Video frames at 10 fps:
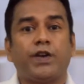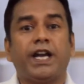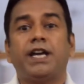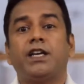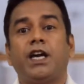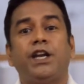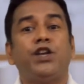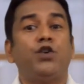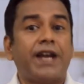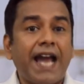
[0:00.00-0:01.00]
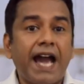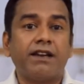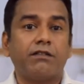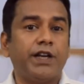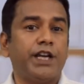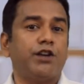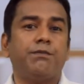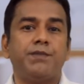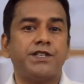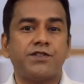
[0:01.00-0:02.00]
create a new category in your
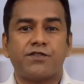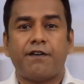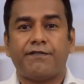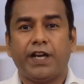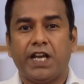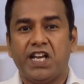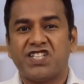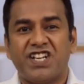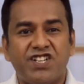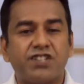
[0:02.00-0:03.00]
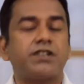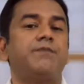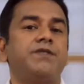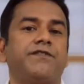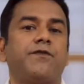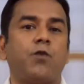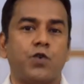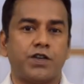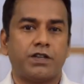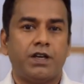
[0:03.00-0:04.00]
business offering is a disruptive
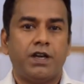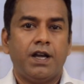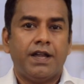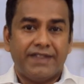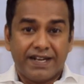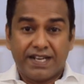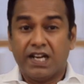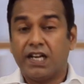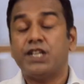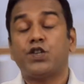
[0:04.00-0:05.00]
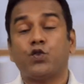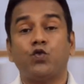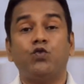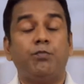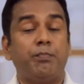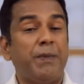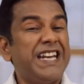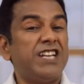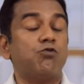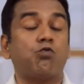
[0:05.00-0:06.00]
force that can lead to
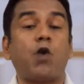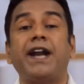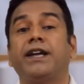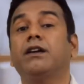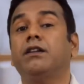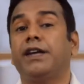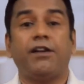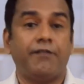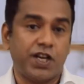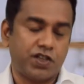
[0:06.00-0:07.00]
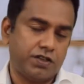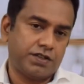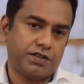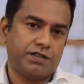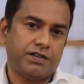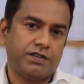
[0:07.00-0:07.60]
many radical innovations.